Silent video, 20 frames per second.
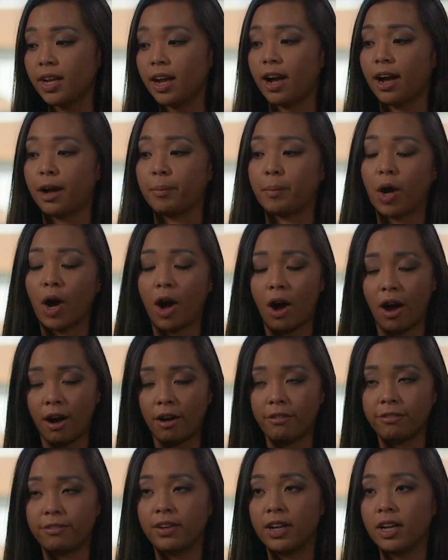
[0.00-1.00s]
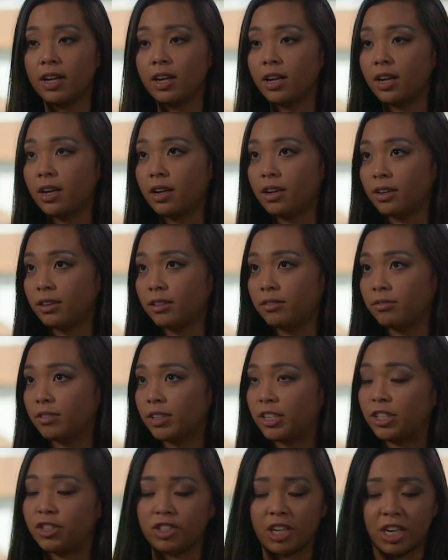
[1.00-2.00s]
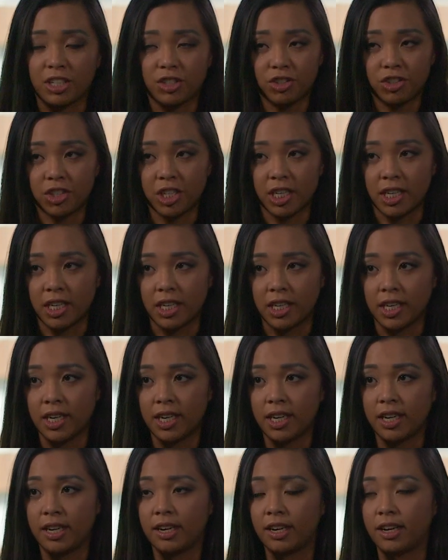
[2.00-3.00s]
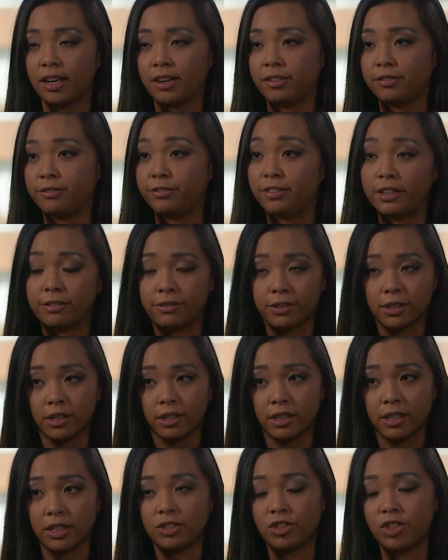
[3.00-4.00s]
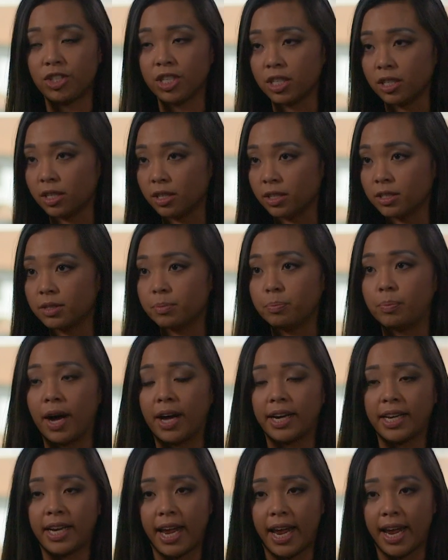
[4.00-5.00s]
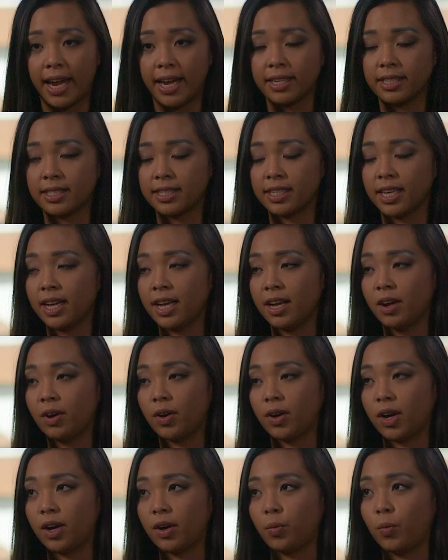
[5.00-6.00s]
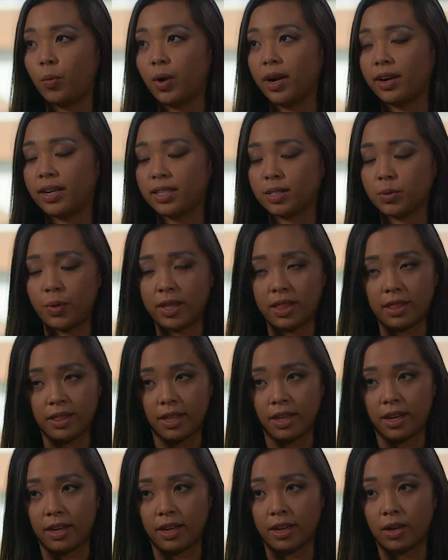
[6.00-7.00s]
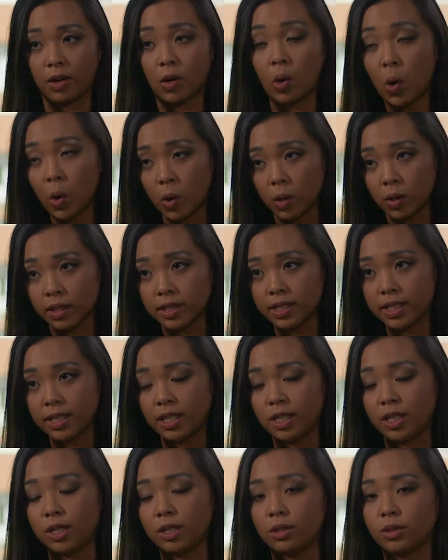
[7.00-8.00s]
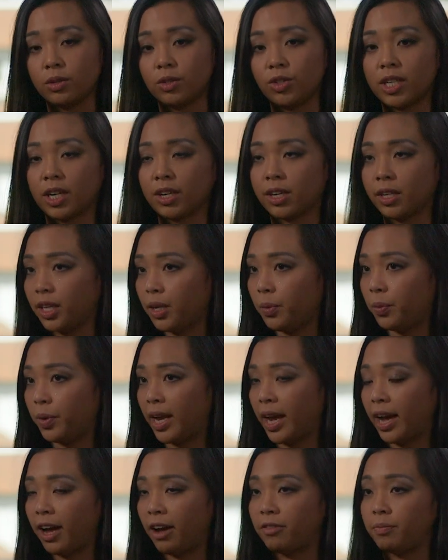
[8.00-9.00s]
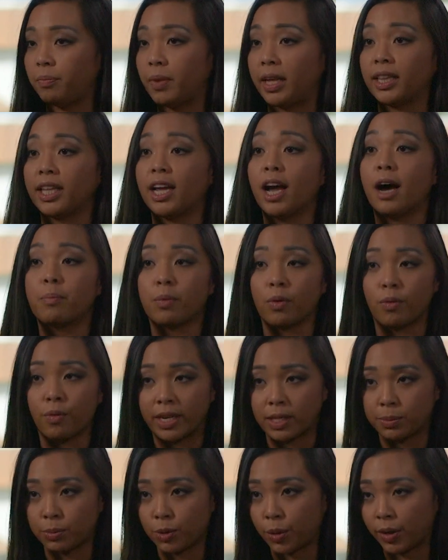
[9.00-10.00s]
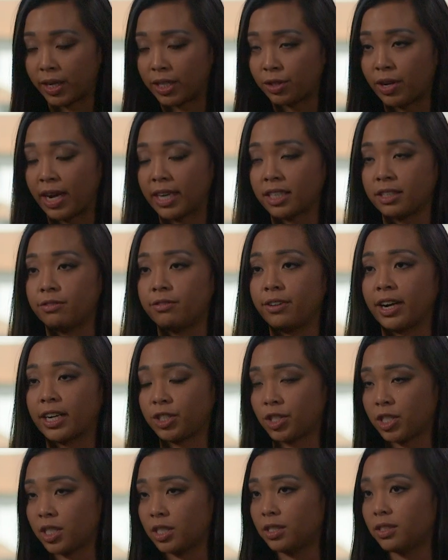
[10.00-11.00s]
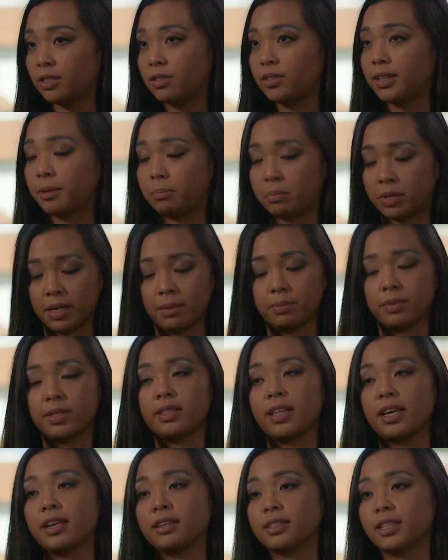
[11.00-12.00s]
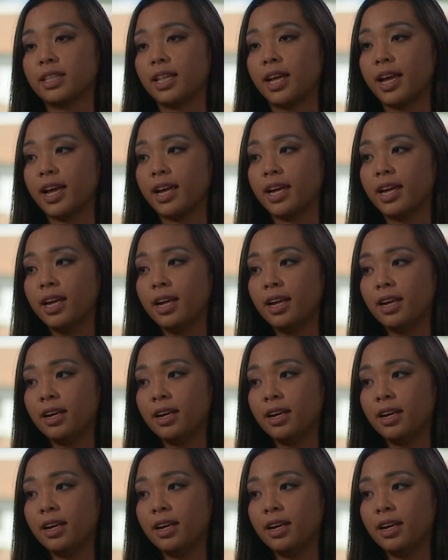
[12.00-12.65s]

um, cough, congestion, fever, chills, body aches. Whereas with the cold, you generally would have mainly upper respiratory tract infections, symptoms, things like